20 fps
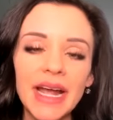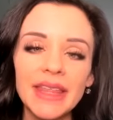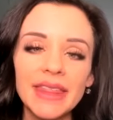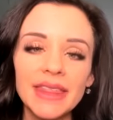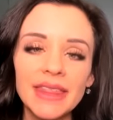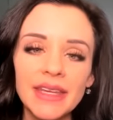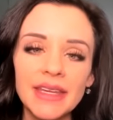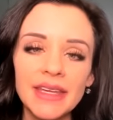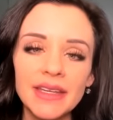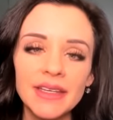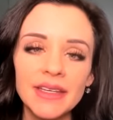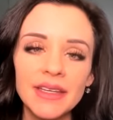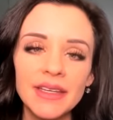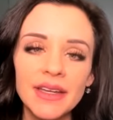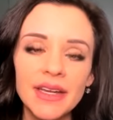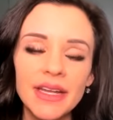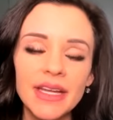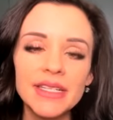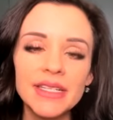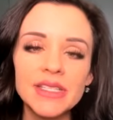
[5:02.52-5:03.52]
I think
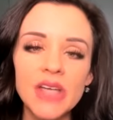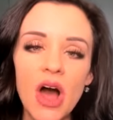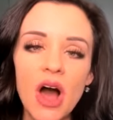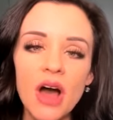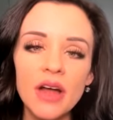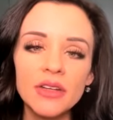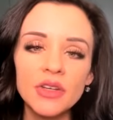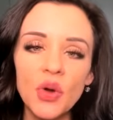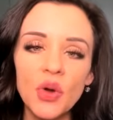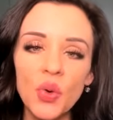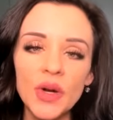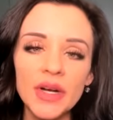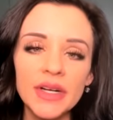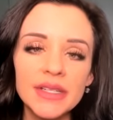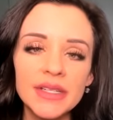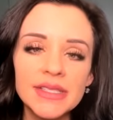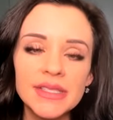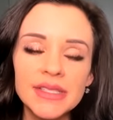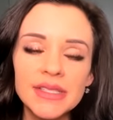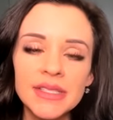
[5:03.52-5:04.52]
is on
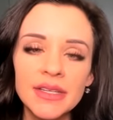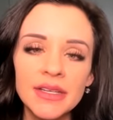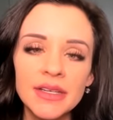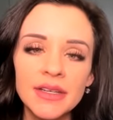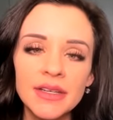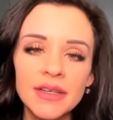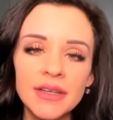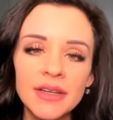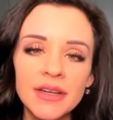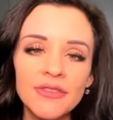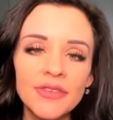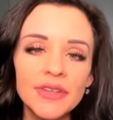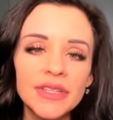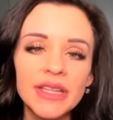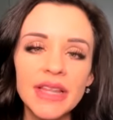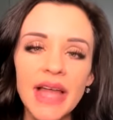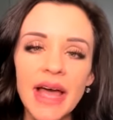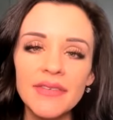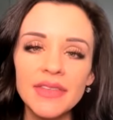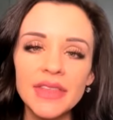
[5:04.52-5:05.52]
course for the
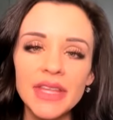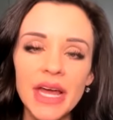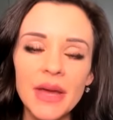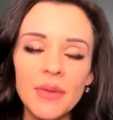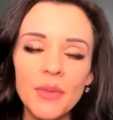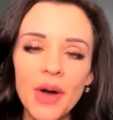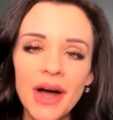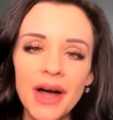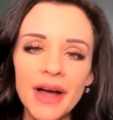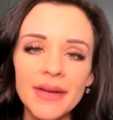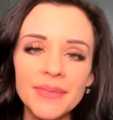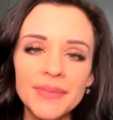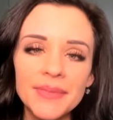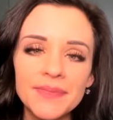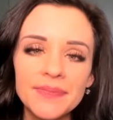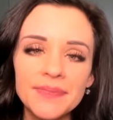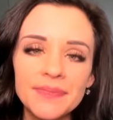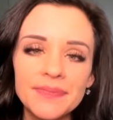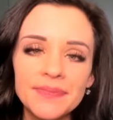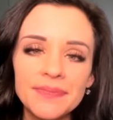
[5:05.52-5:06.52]
life that I want.
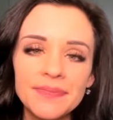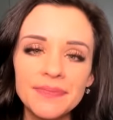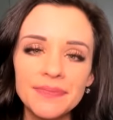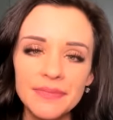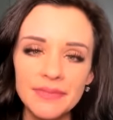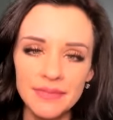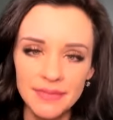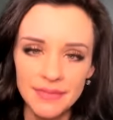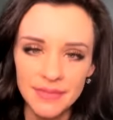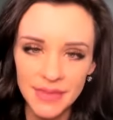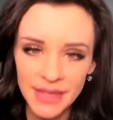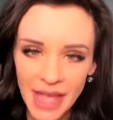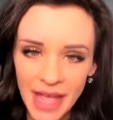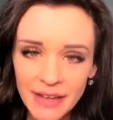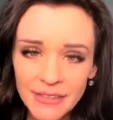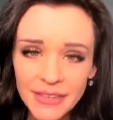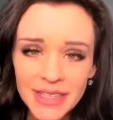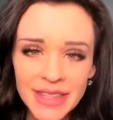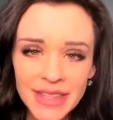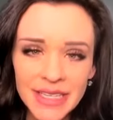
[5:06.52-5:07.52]

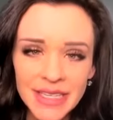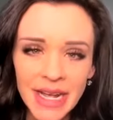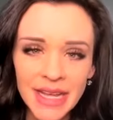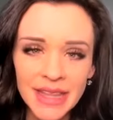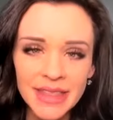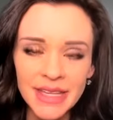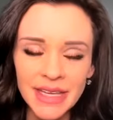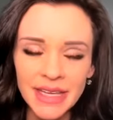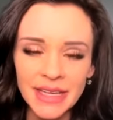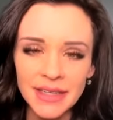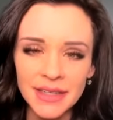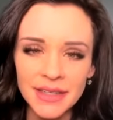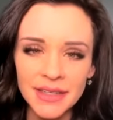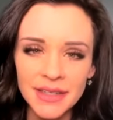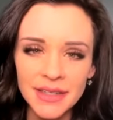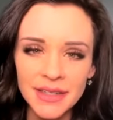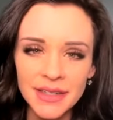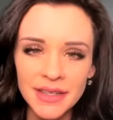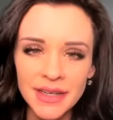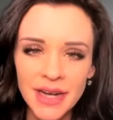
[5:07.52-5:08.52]
Everything I think
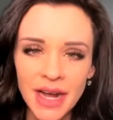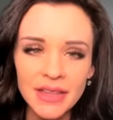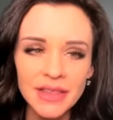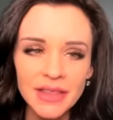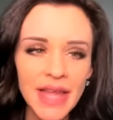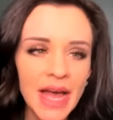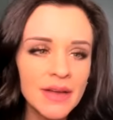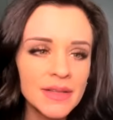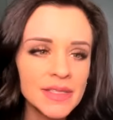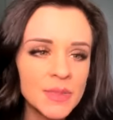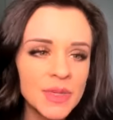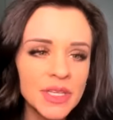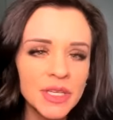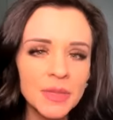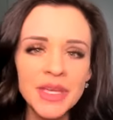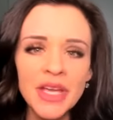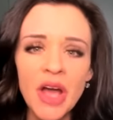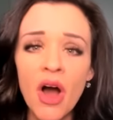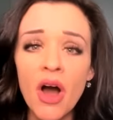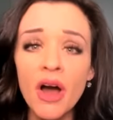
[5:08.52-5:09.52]
allows me to
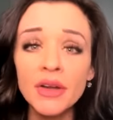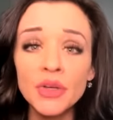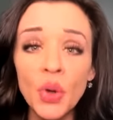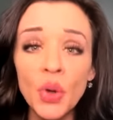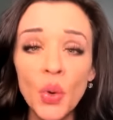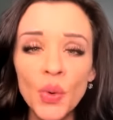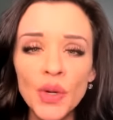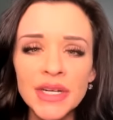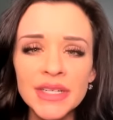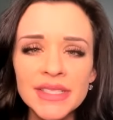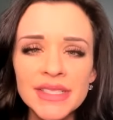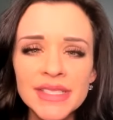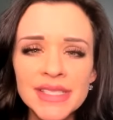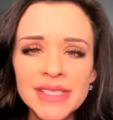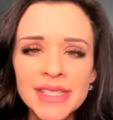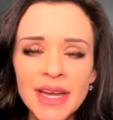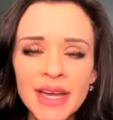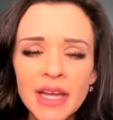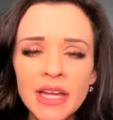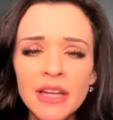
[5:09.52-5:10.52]
be on
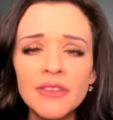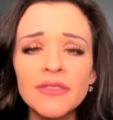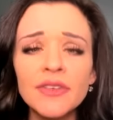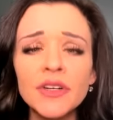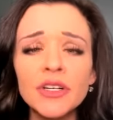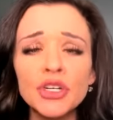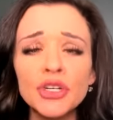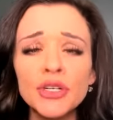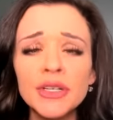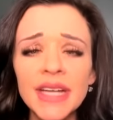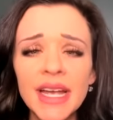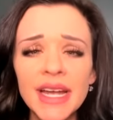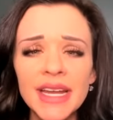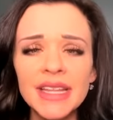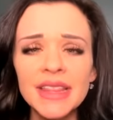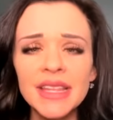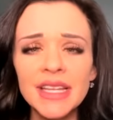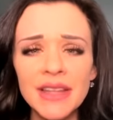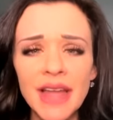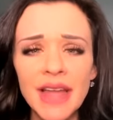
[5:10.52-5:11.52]
course for
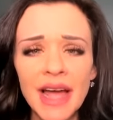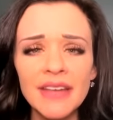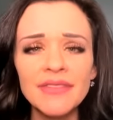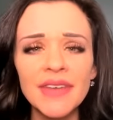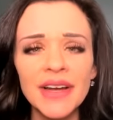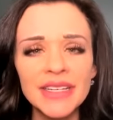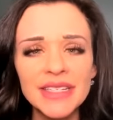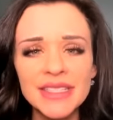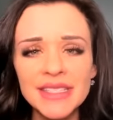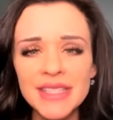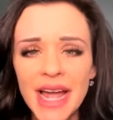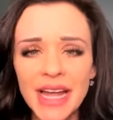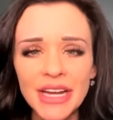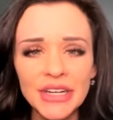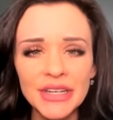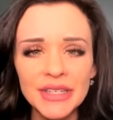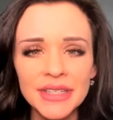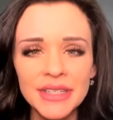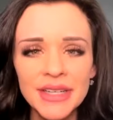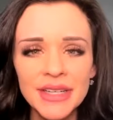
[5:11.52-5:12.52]
creating the life I
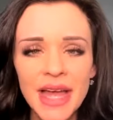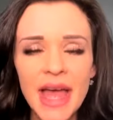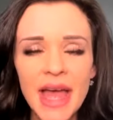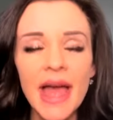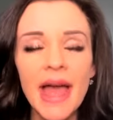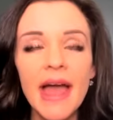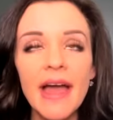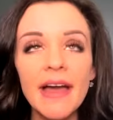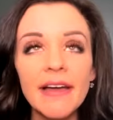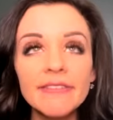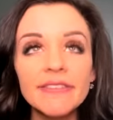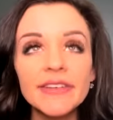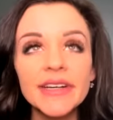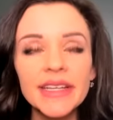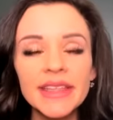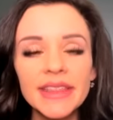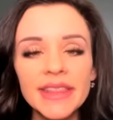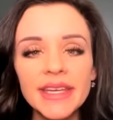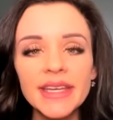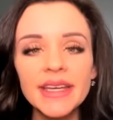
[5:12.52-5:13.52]
desire.
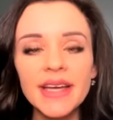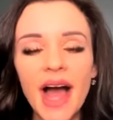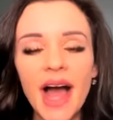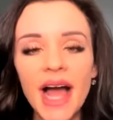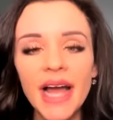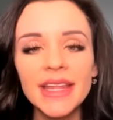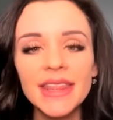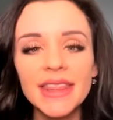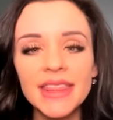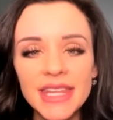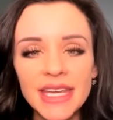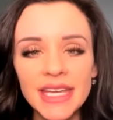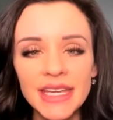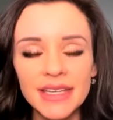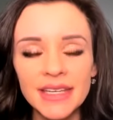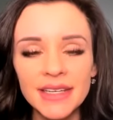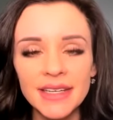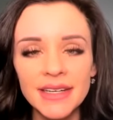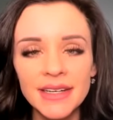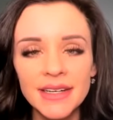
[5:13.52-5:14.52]
Everything I
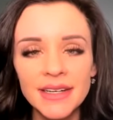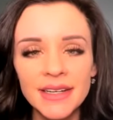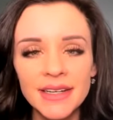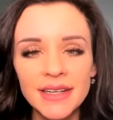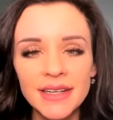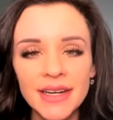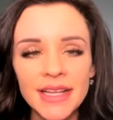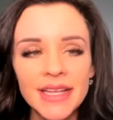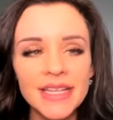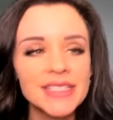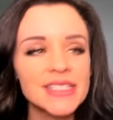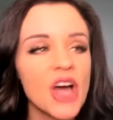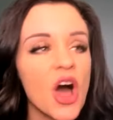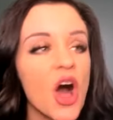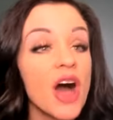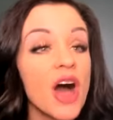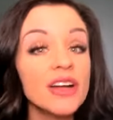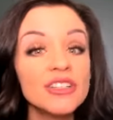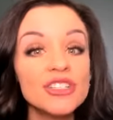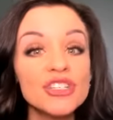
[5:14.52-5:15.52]
think is
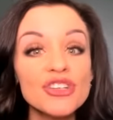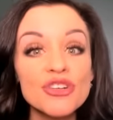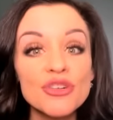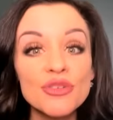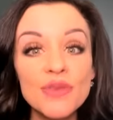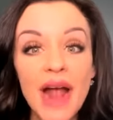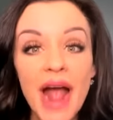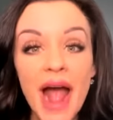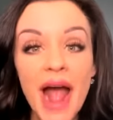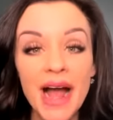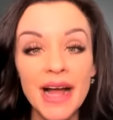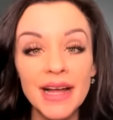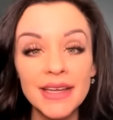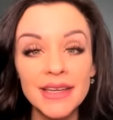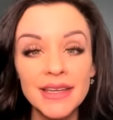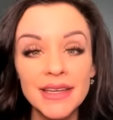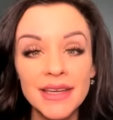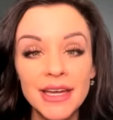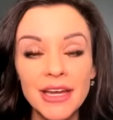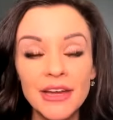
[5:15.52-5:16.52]
on
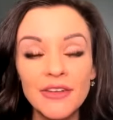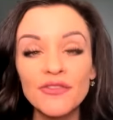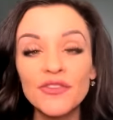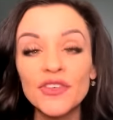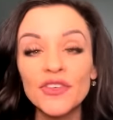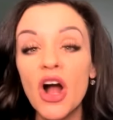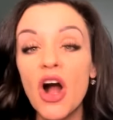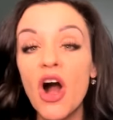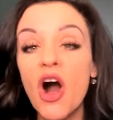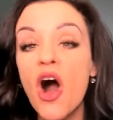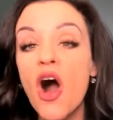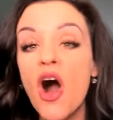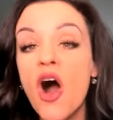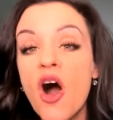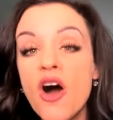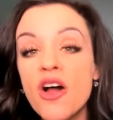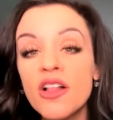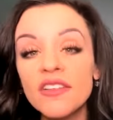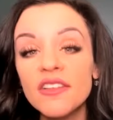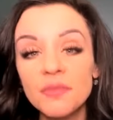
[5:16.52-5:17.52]
track for
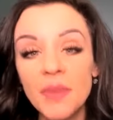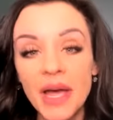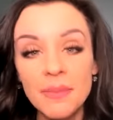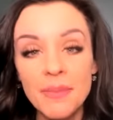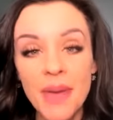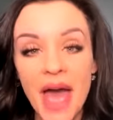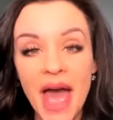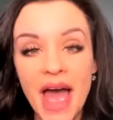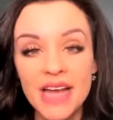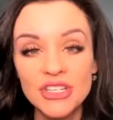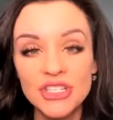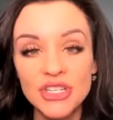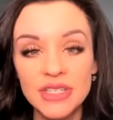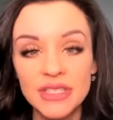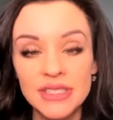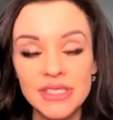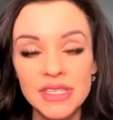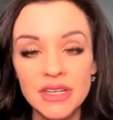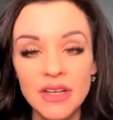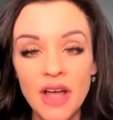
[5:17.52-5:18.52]
all of my
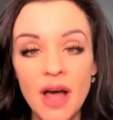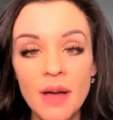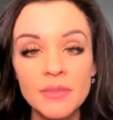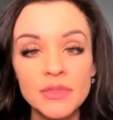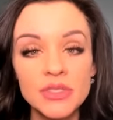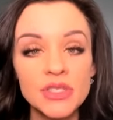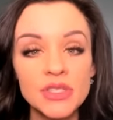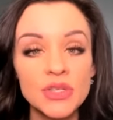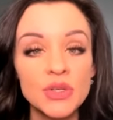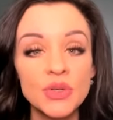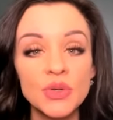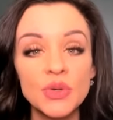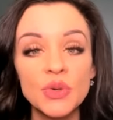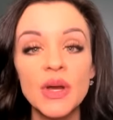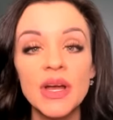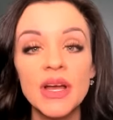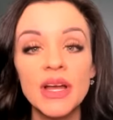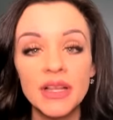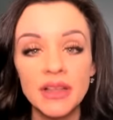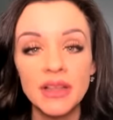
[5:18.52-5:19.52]
passions to come
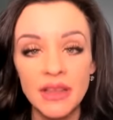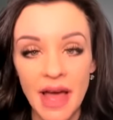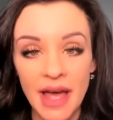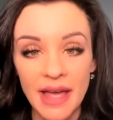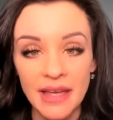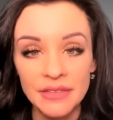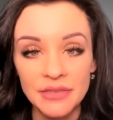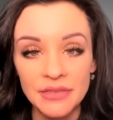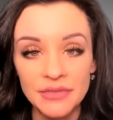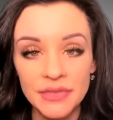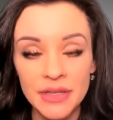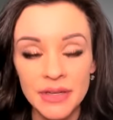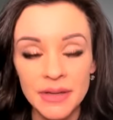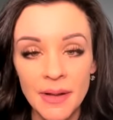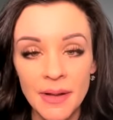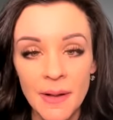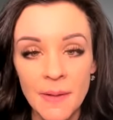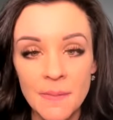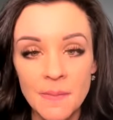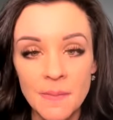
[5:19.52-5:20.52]
to life.
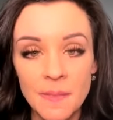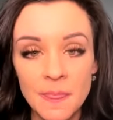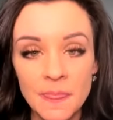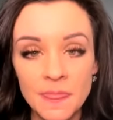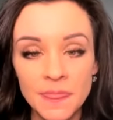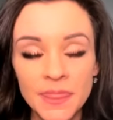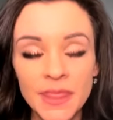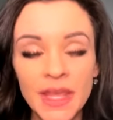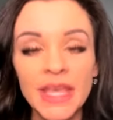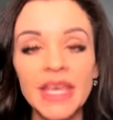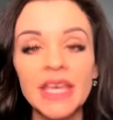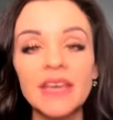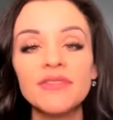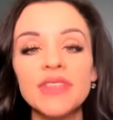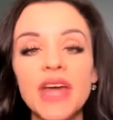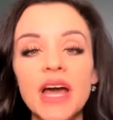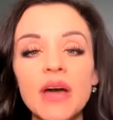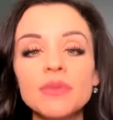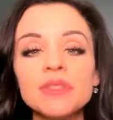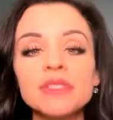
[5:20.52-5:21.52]
If
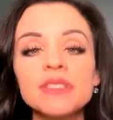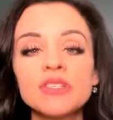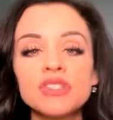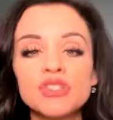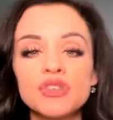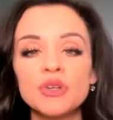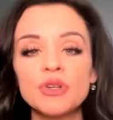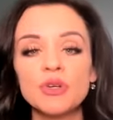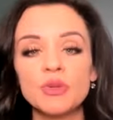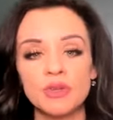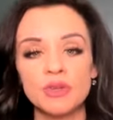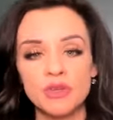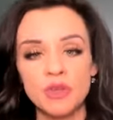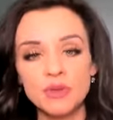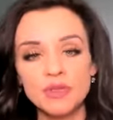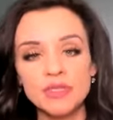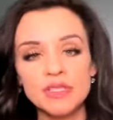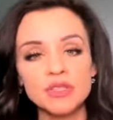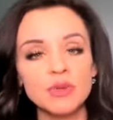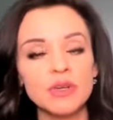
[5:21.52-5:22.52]
that was the truth,
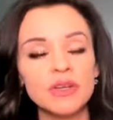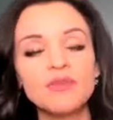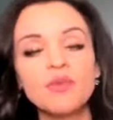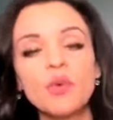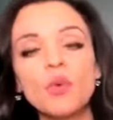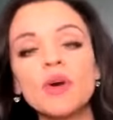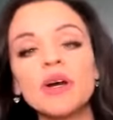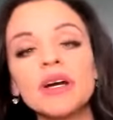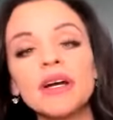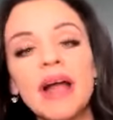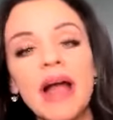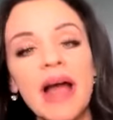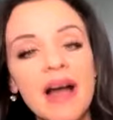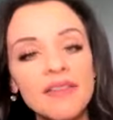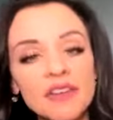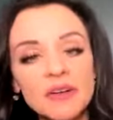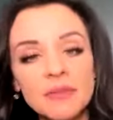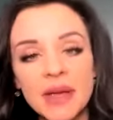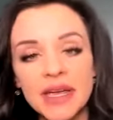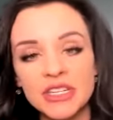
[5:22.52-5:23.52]
those three, four
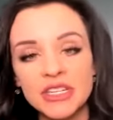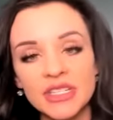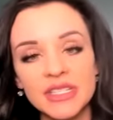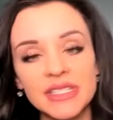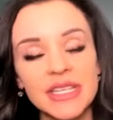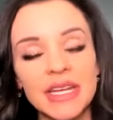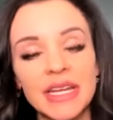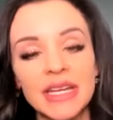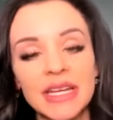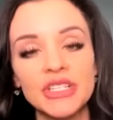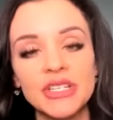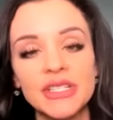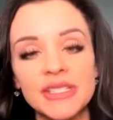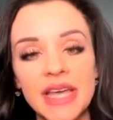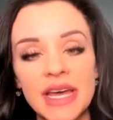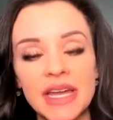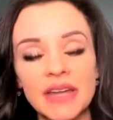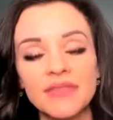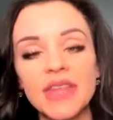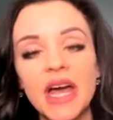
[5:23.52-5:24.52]
affirmations that I just
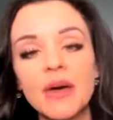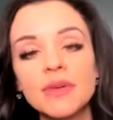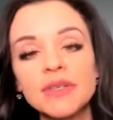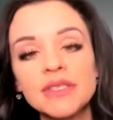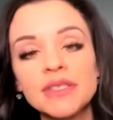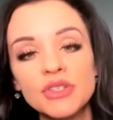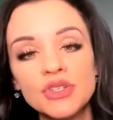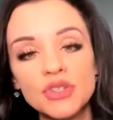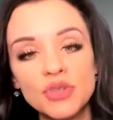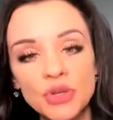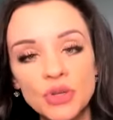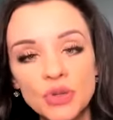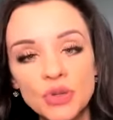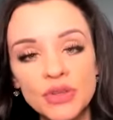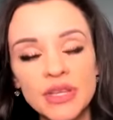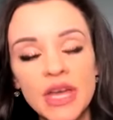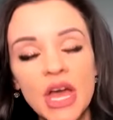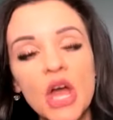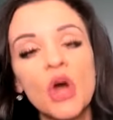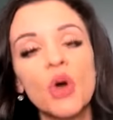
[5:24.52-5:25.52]
said, if that was the
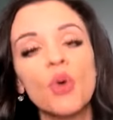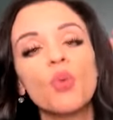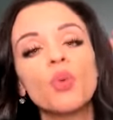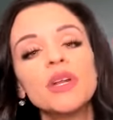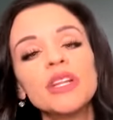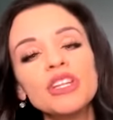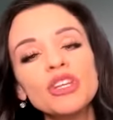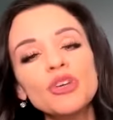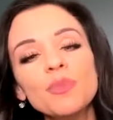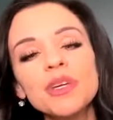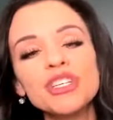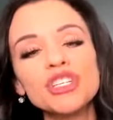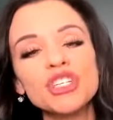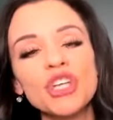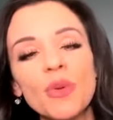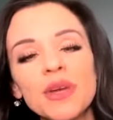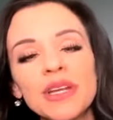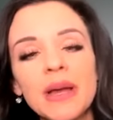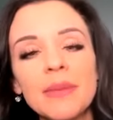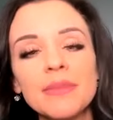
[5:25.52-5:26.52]
truth, wouldn't you be
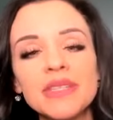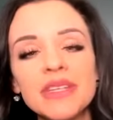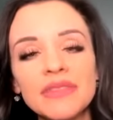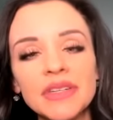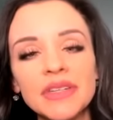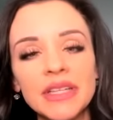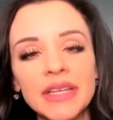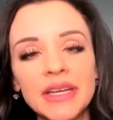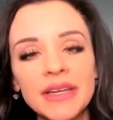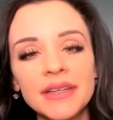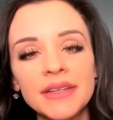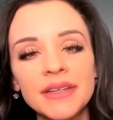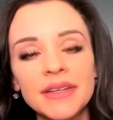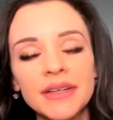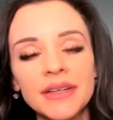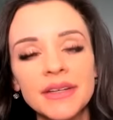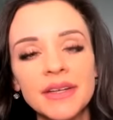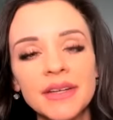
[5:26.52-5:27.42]
showing up differently?